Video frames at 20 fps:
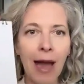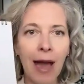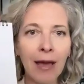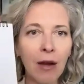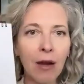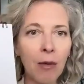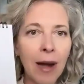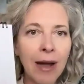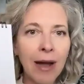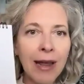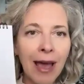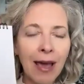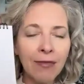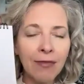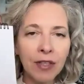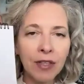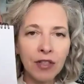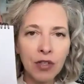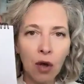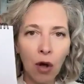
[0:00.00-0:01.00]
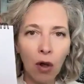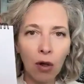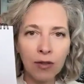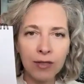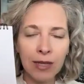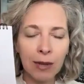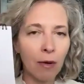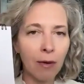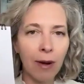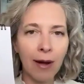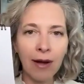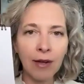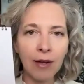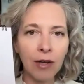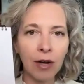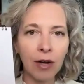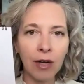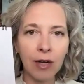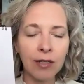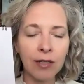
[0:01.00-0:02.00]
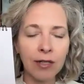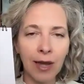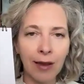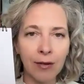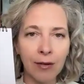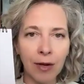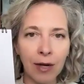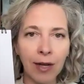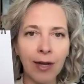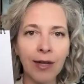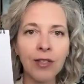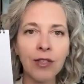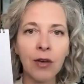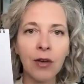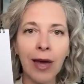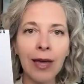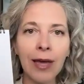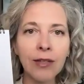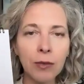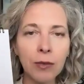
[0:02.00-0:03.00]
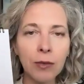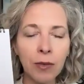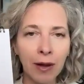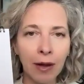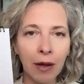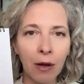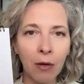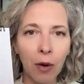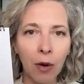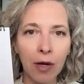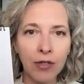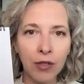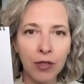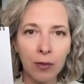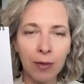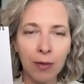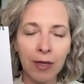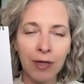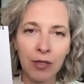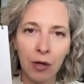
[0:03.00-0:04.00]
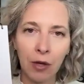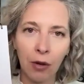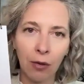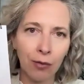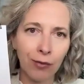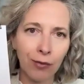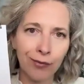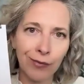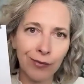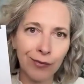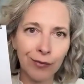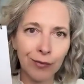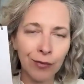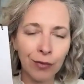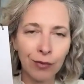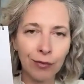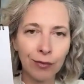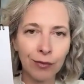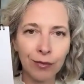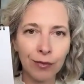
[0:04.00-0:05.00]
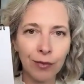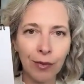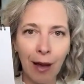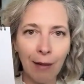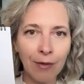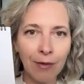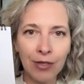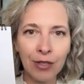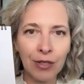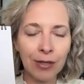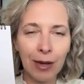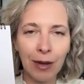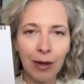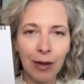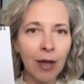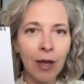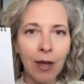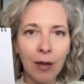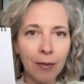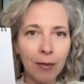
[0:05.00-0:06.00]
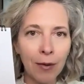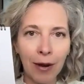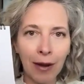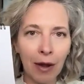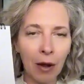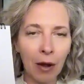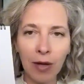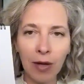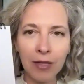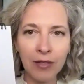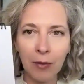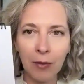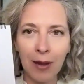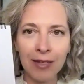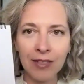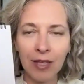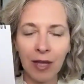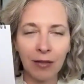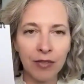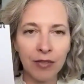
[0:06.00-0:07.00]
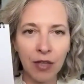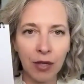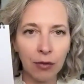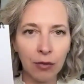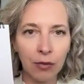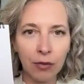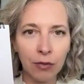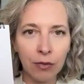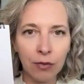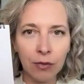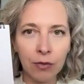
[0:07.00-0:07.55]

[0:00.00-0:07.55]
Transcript: I already have these holes. I'm already not in integrity. It's okay to break a word to me. So I'm just gonna break a word to myself too.